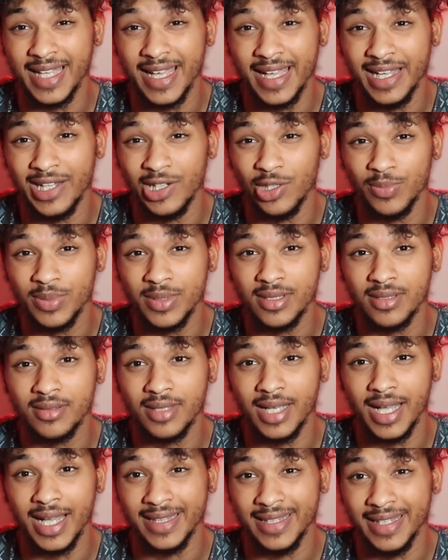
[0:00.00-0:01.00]
I don't think that
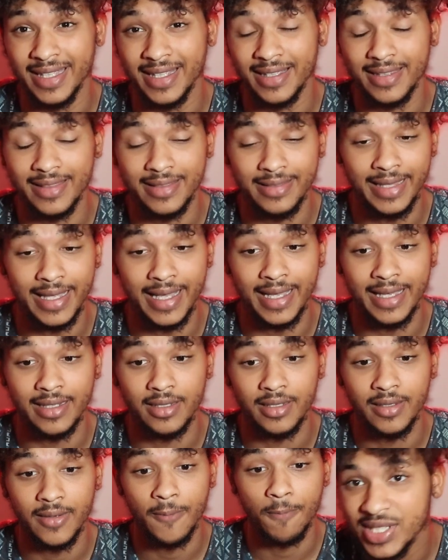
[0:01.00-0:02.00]
helps. I think
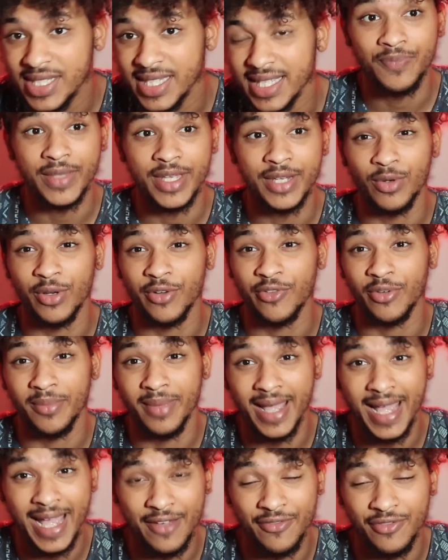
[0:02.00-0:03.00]
that anywhere from
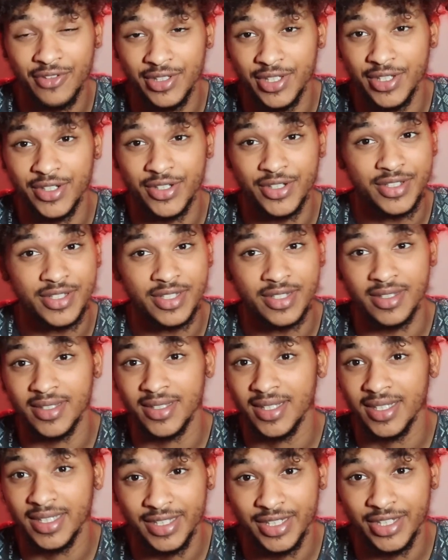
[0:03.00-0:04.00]
half a year to a
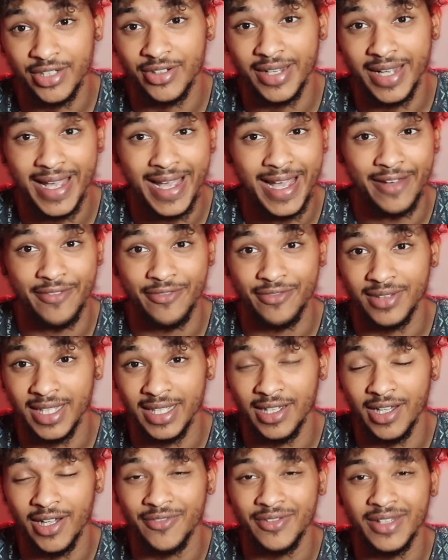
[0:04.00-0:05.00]
year and a half
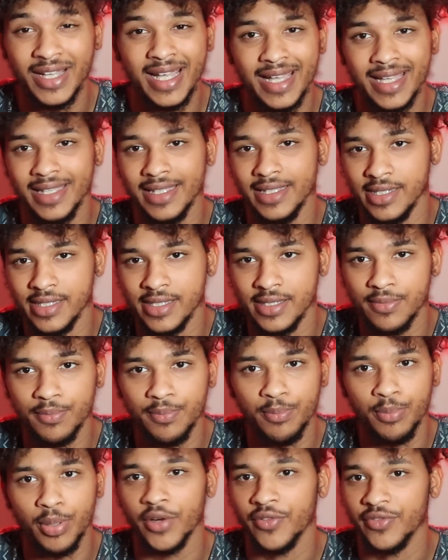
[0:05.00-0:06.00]
layoff is
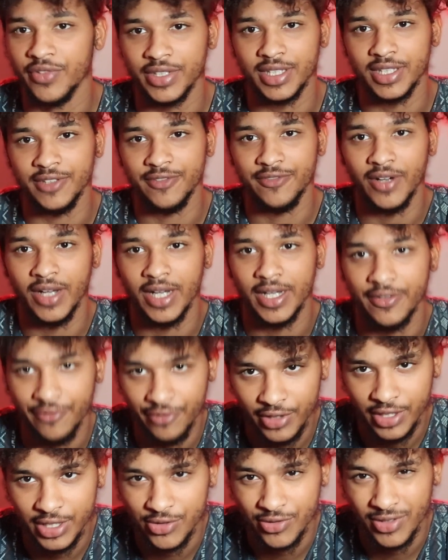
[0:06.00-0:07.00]
perfectly fine for
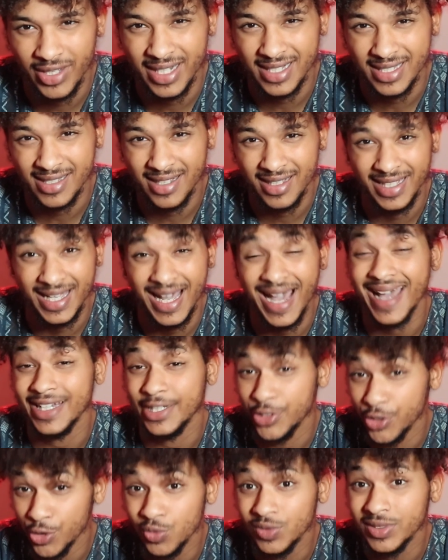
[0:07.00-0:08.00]
Israel Adesanya. I
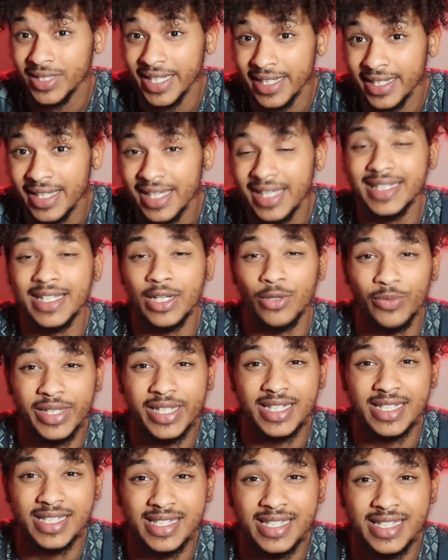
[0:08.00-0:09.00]
do think that we
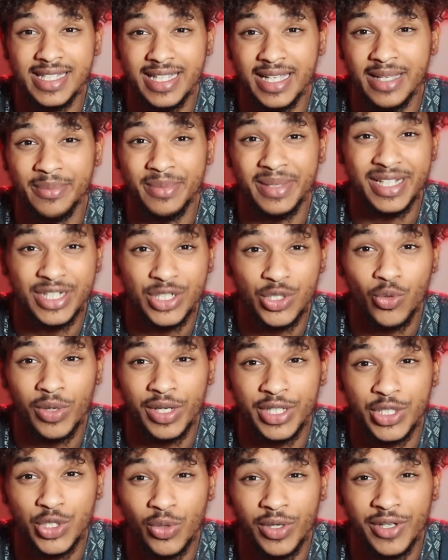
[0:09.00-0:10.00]
can see him in
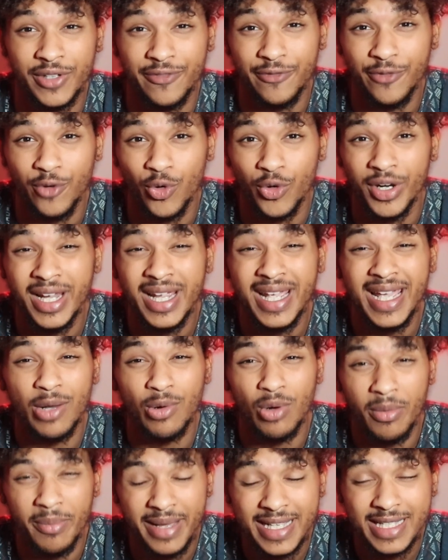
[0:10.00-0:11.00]
2024. And what
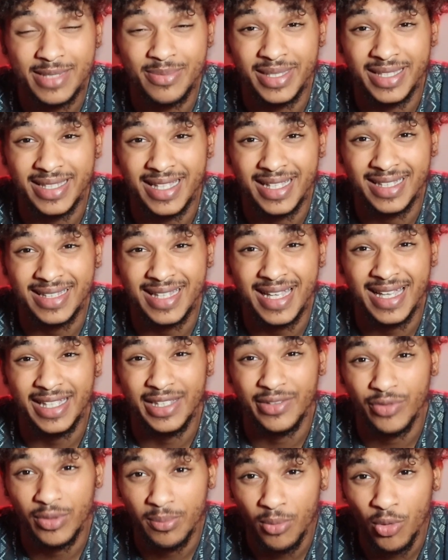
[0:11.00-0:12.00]
makes me think that
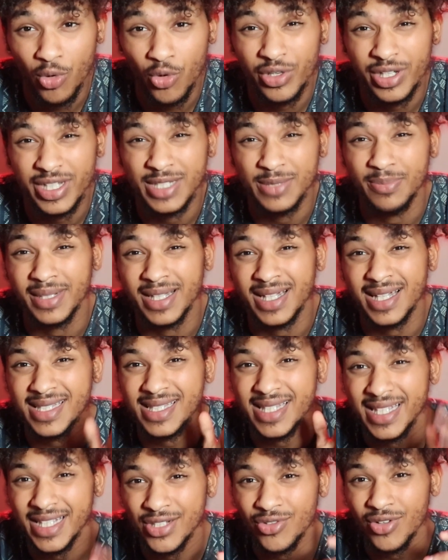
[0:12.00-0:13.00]
even more is because
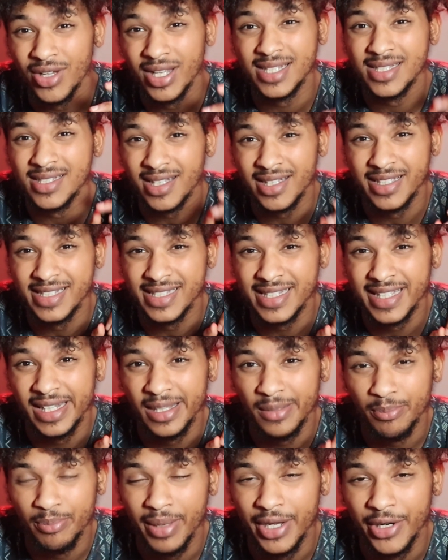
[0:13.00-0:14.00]
Israel Adesanya is getting
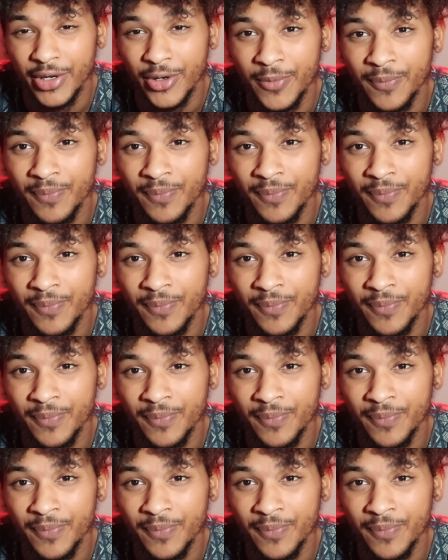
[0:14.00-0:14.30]
better.